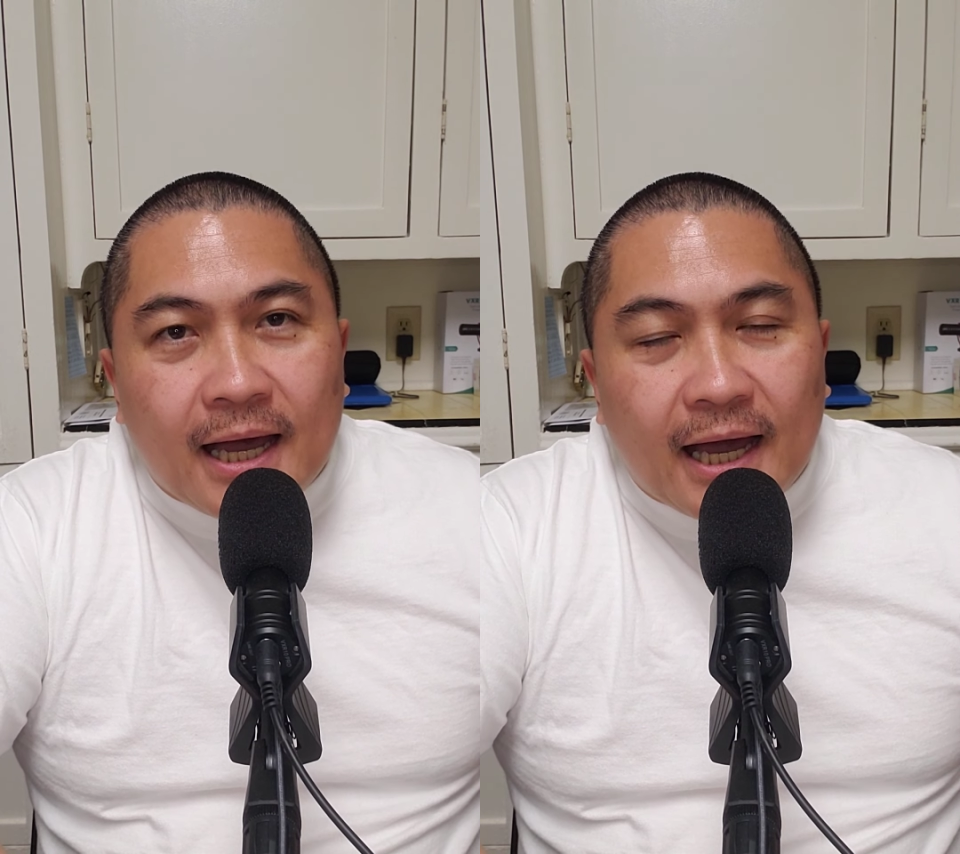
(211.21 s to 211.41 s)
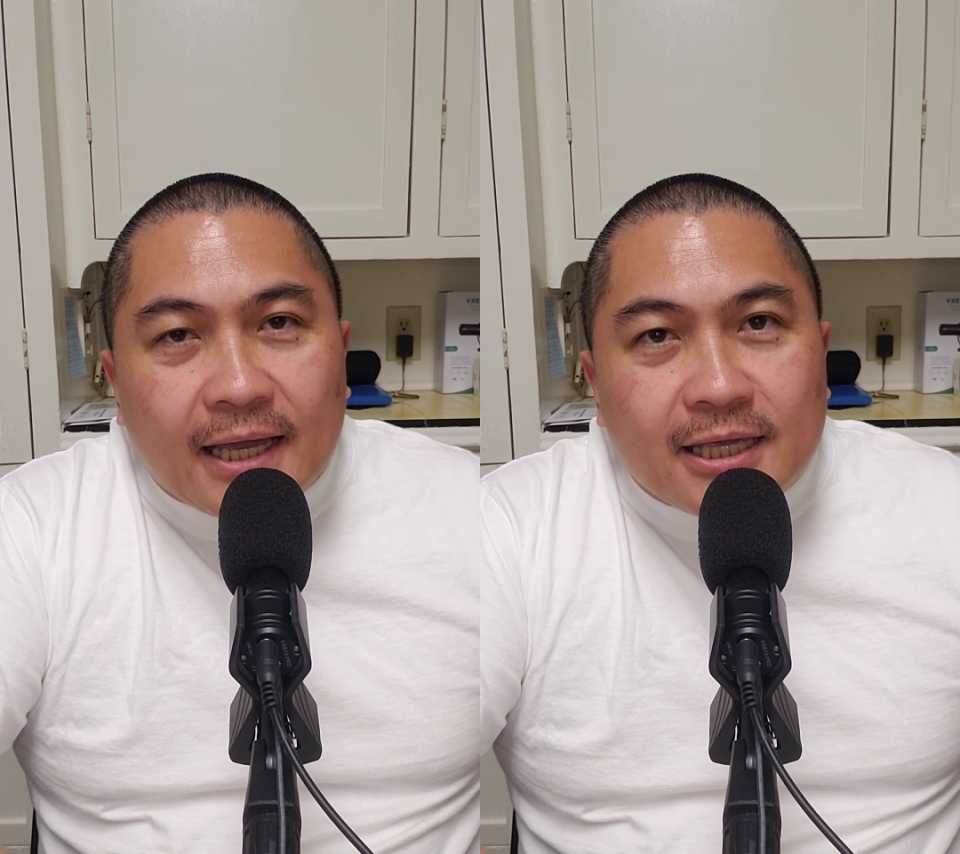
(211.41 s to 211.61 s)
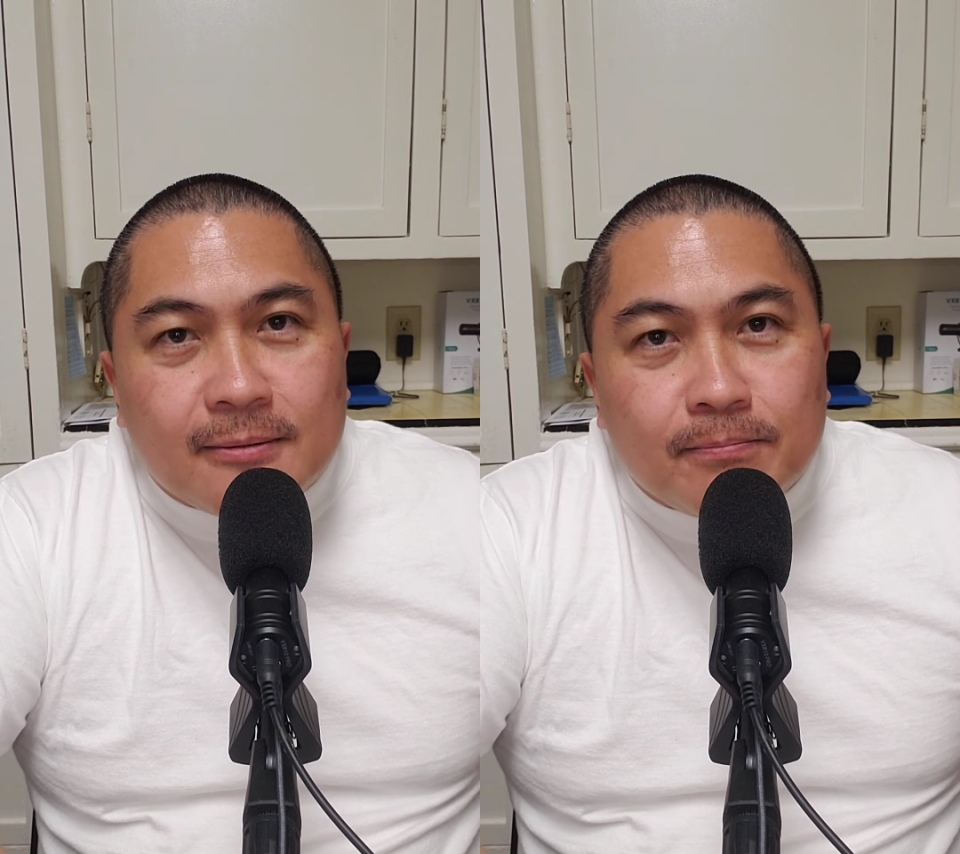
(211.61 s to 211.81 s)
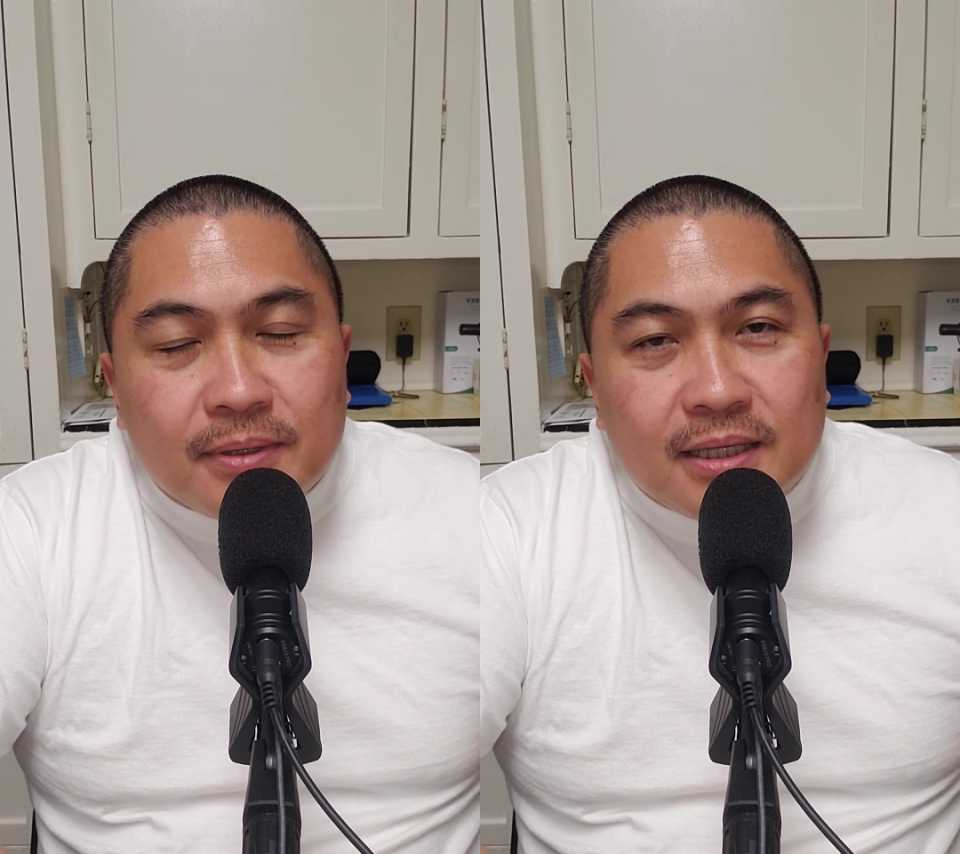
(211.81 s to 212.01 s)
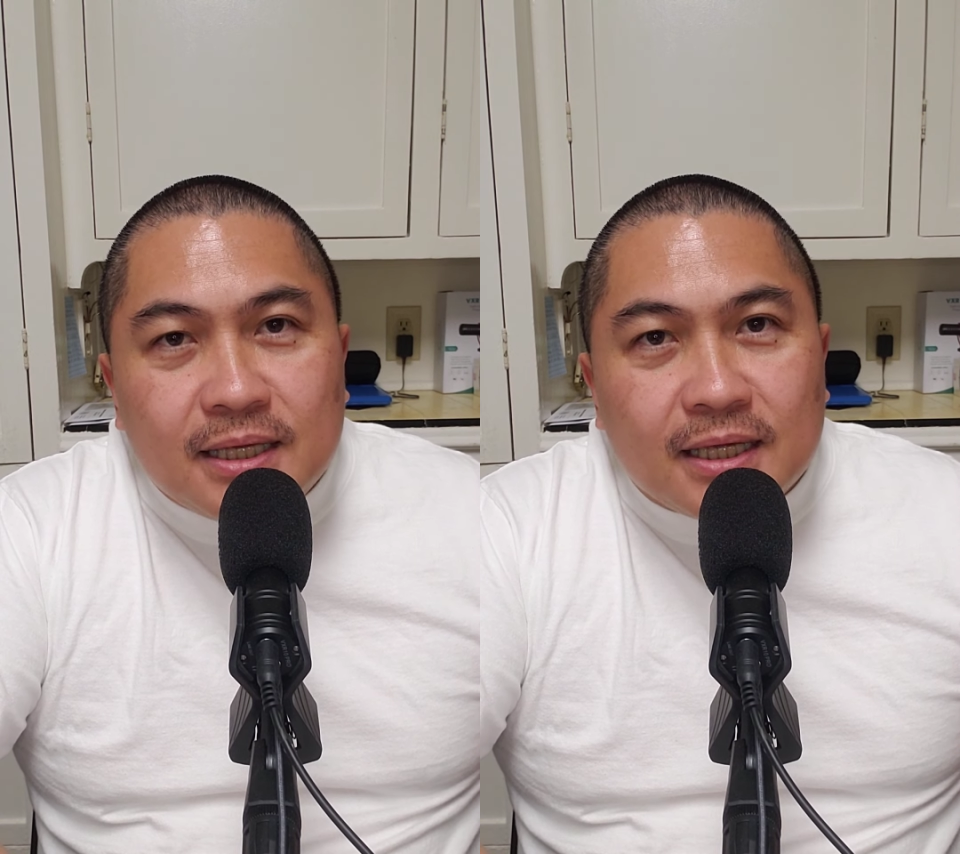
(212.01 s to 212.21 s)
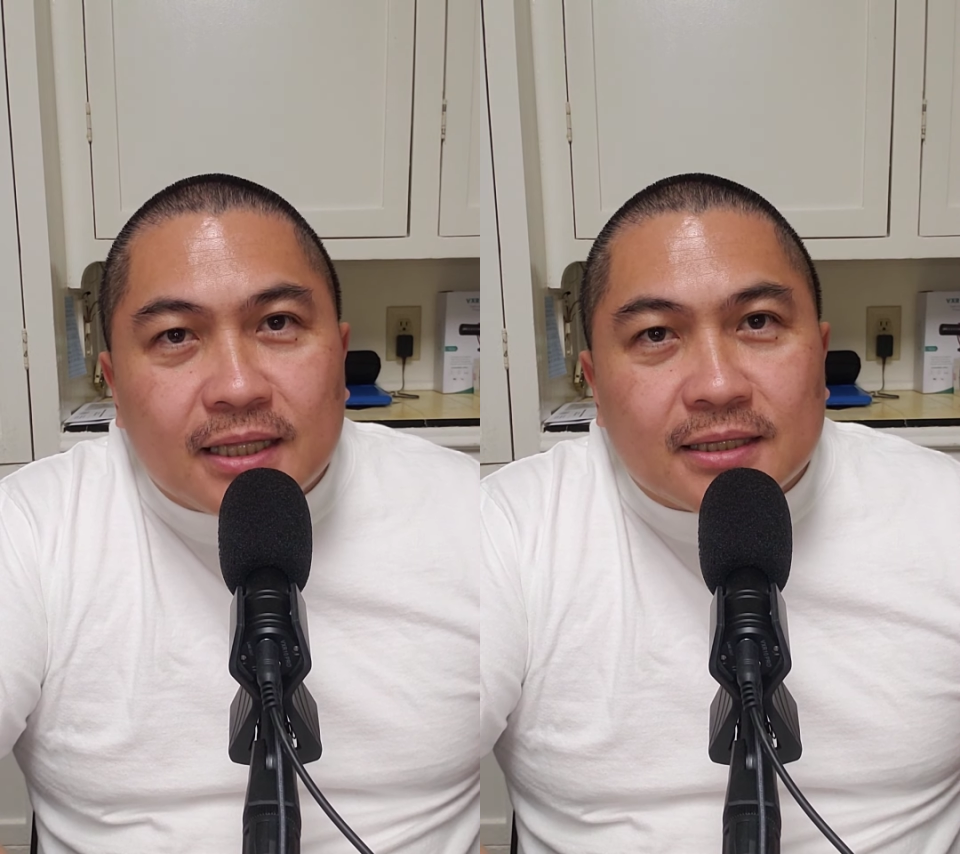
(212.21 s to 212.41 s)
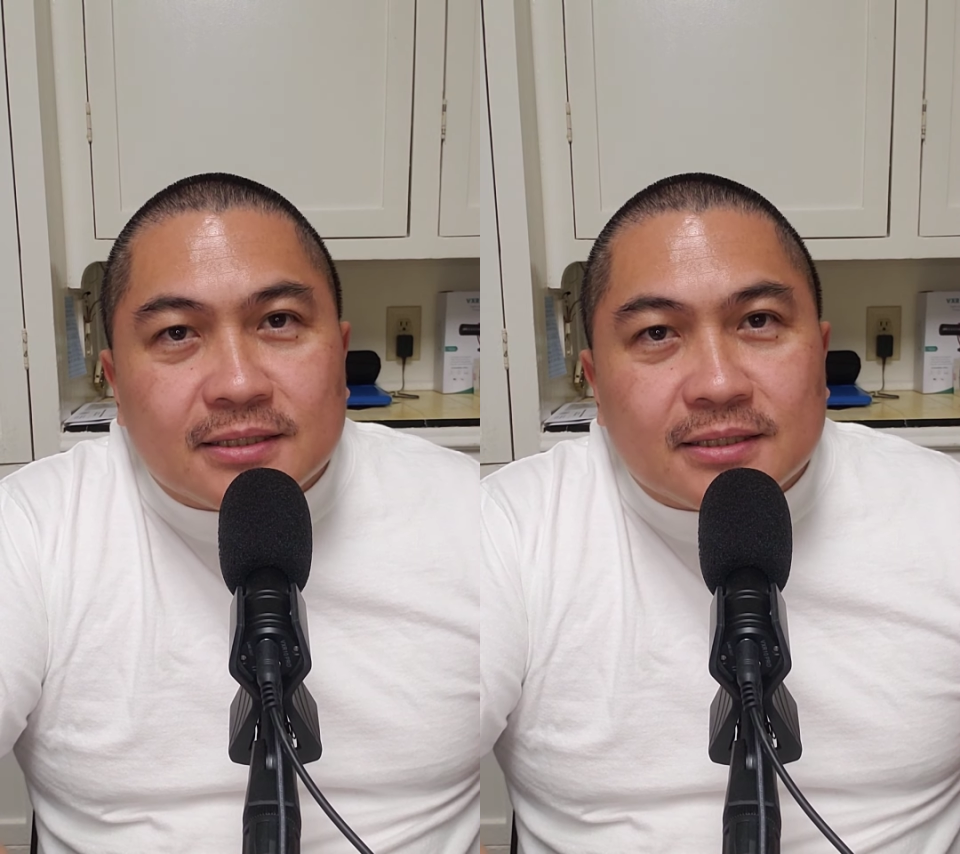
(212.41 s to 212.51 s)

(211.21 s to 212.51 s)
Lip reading: I can begin